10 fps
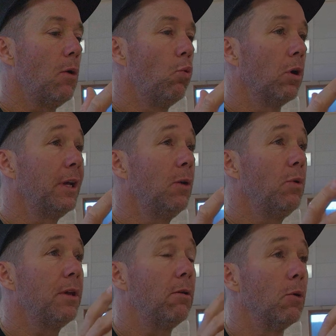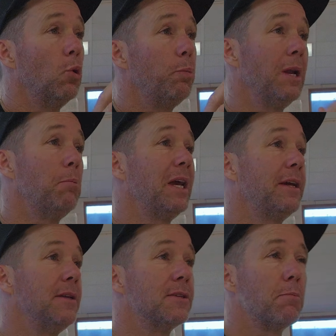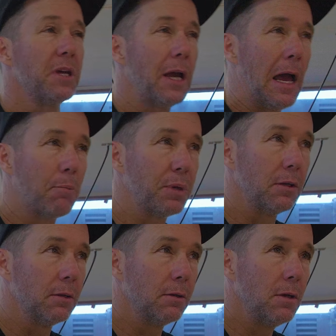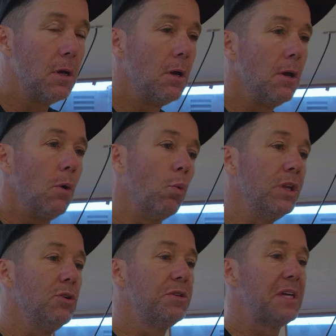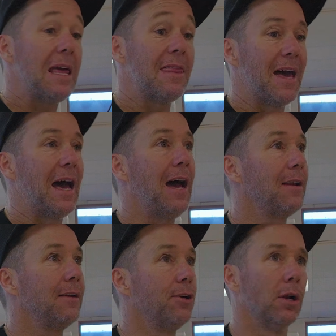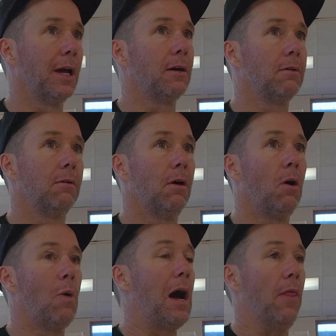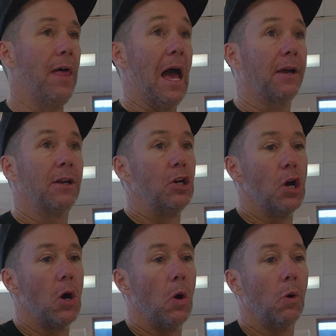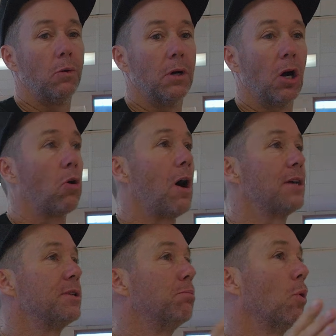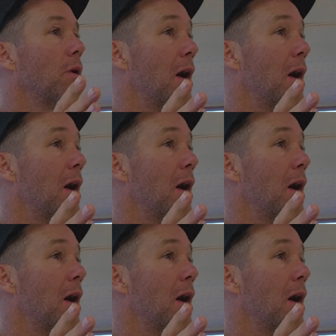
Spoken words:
working with a group and making something happen. When you say that, you're like, oh wow, that can go across the board